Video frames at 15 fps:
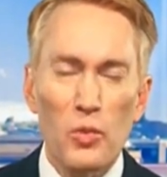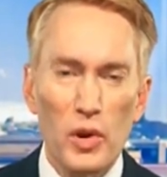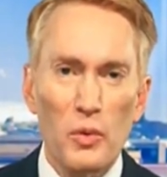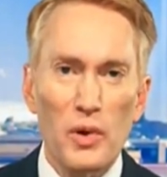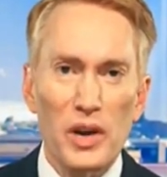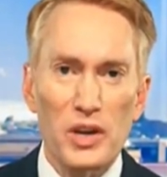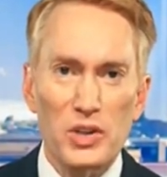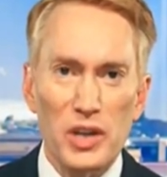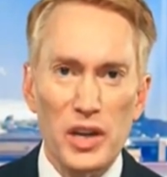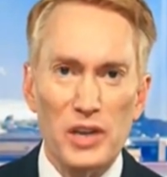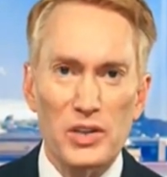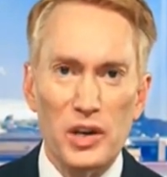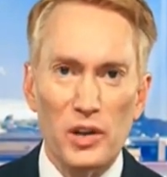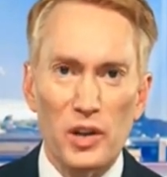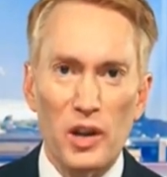We want a
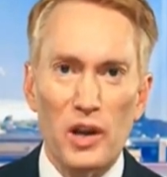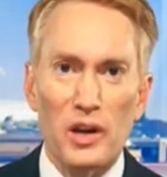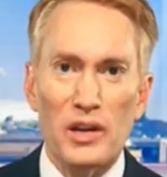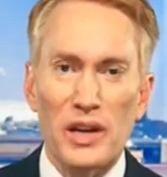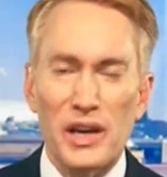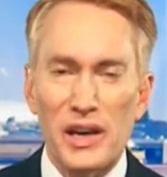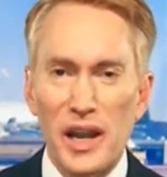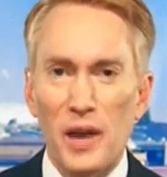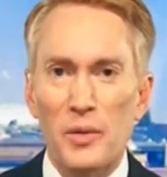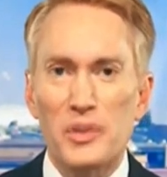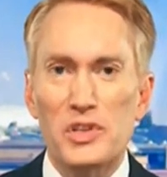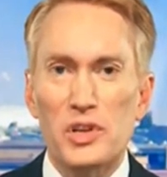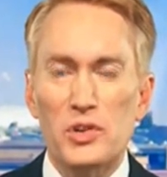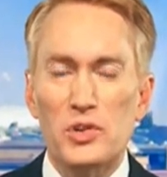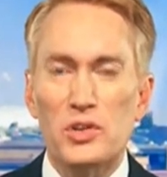change in law. And
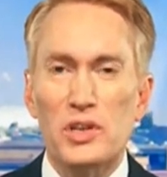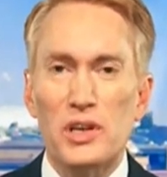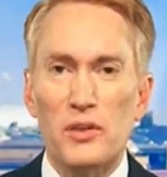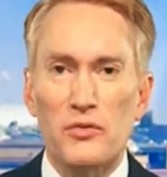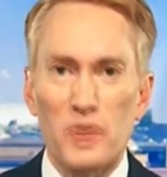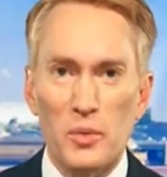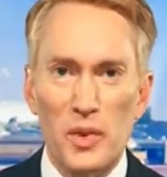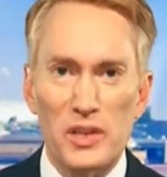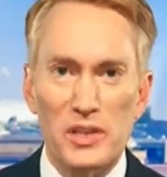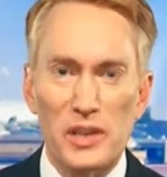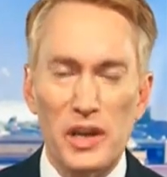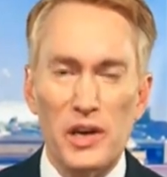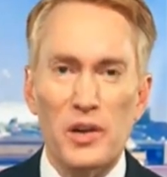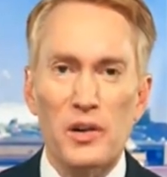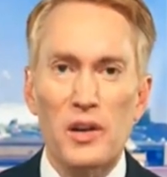now it's interesting, a few
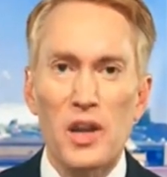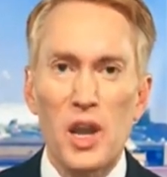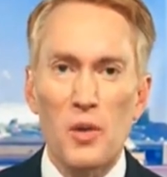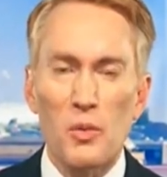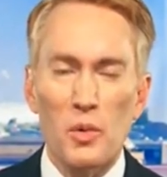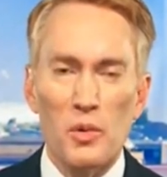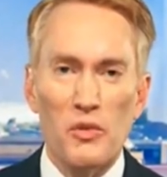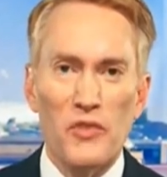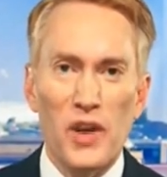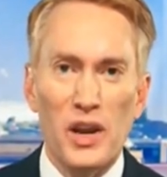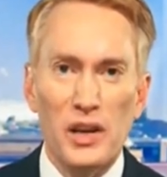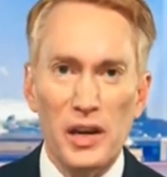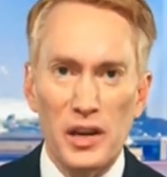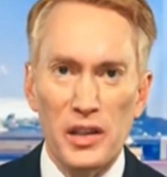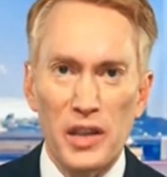months later, when we're
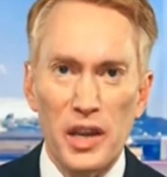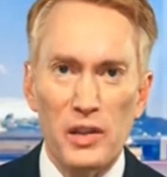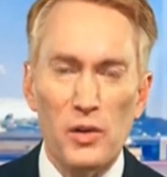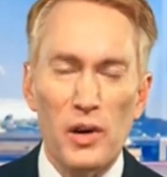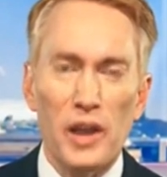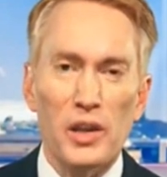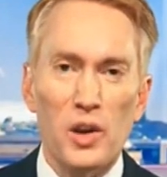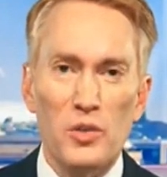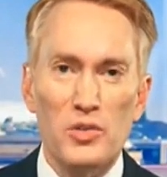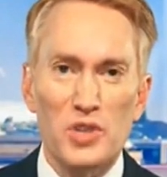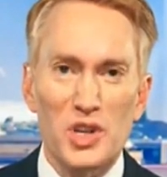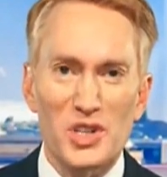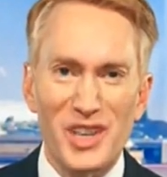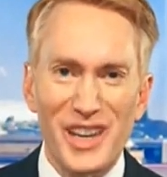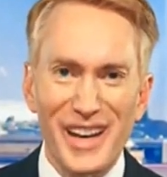finally getting to the end, they're like, oh,
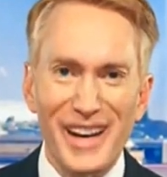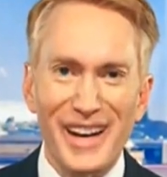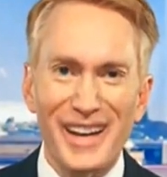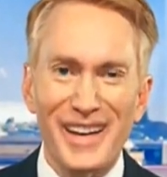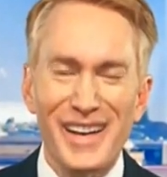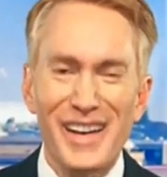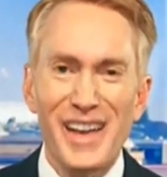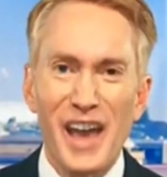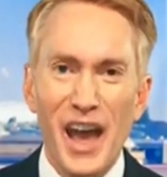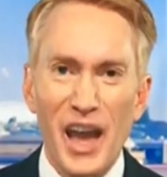just kidding.